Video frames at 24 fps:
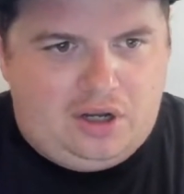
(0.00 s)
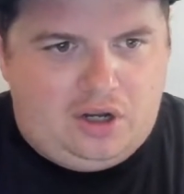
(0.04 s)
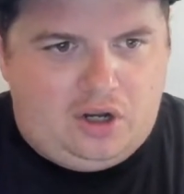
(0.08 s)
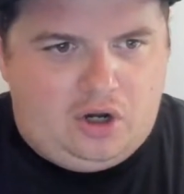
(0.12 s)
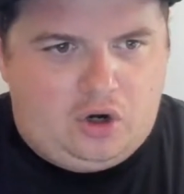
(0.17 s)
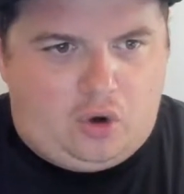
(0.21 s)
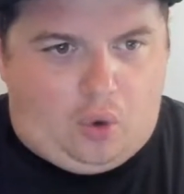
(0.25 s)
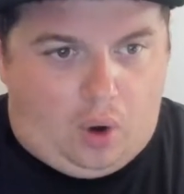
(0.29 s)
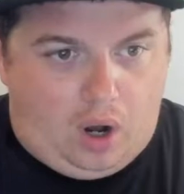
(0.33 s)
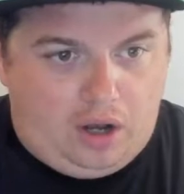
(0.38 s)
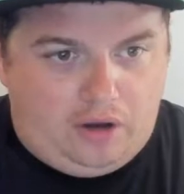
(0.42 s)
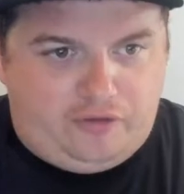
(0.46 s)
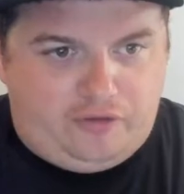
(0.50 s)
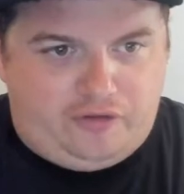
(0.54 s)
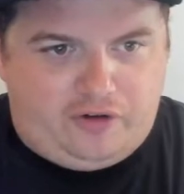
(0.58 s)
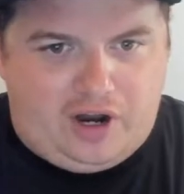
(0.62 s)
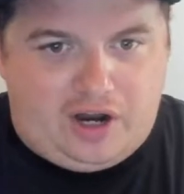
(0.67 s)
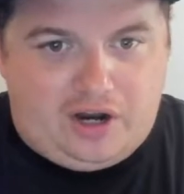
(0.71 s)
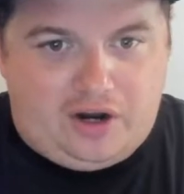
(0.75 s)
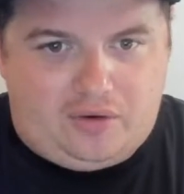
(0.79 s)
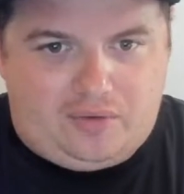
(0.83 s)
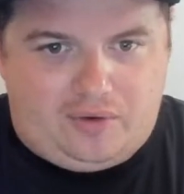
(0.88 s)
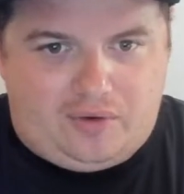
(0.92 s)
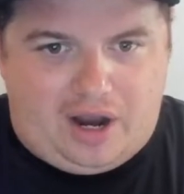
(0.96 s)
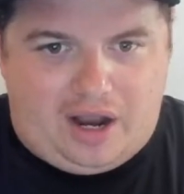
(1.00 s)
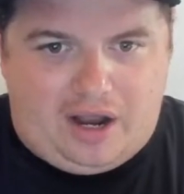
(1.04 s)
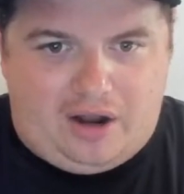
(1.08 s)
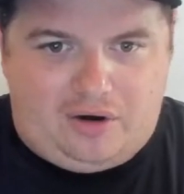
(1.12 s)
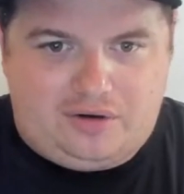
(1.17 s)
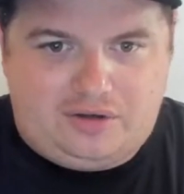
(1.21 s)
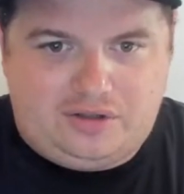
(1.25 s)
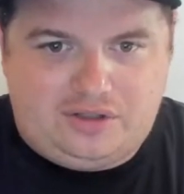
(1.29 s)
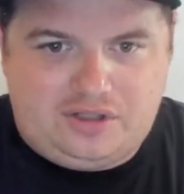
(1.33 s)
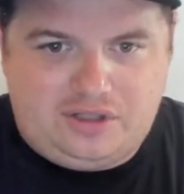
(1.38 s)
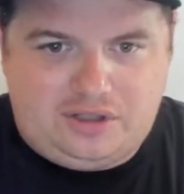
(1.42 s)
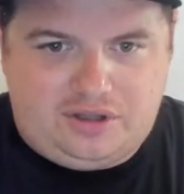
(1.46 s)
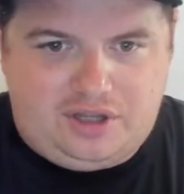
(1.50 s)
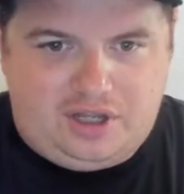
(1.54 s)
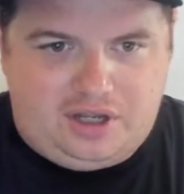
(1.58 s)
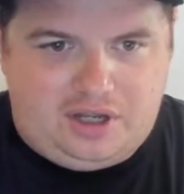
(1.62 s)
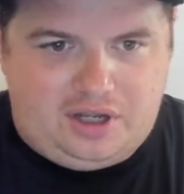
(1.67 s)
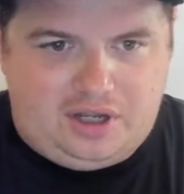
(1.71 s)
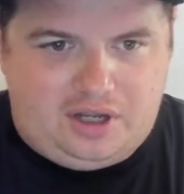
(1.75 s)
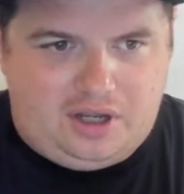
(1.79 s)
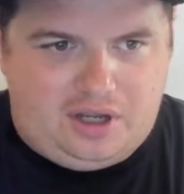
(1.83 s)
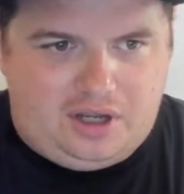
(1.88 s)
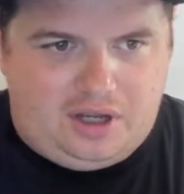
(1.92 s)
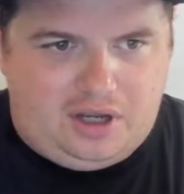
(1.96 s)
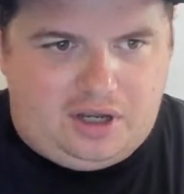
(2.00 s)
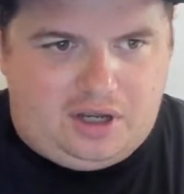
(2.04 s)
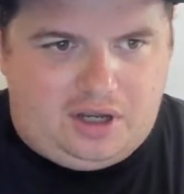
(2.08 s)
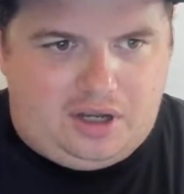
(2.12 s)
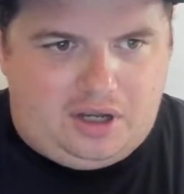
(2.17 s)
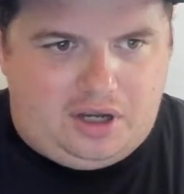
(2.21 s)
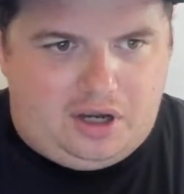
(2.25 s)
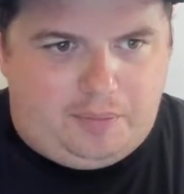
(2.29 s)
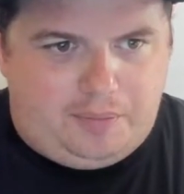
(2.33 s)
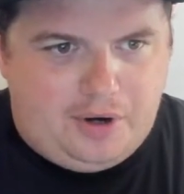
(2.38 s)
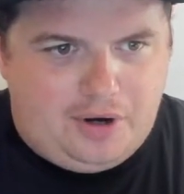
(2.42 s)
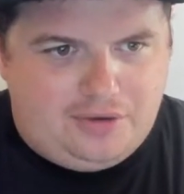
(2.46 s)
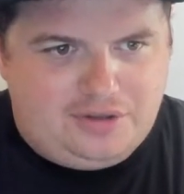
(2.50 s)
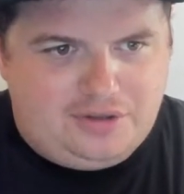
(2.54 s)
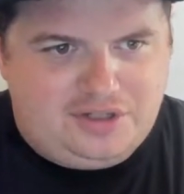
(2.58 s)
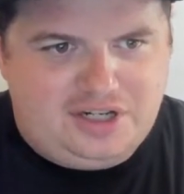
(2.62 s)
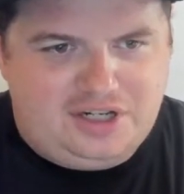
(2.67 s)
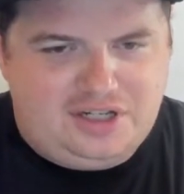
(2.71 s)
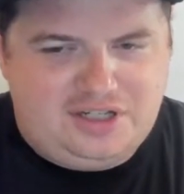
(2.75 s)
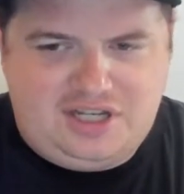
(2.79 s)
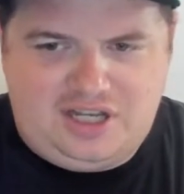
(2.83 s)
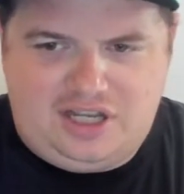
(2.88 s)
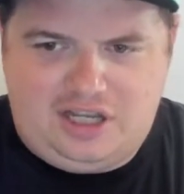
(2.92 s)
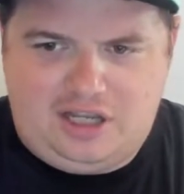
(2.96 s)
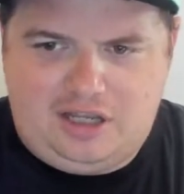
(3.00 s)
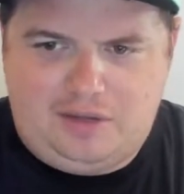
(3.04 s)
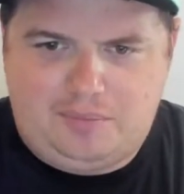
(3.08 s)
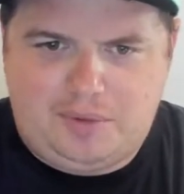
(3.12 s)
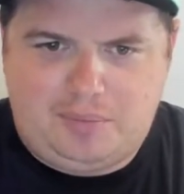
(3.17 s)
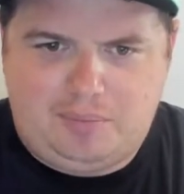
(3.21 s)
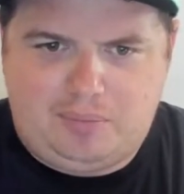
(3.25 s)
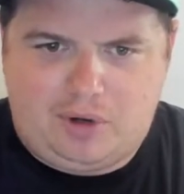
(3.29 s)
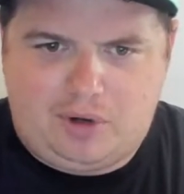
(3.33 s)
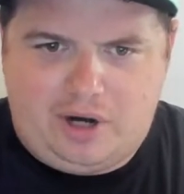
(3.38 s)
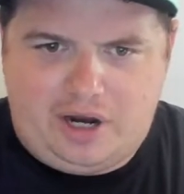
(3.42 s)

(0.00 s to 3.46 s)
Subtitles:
qualifier round, the opposing team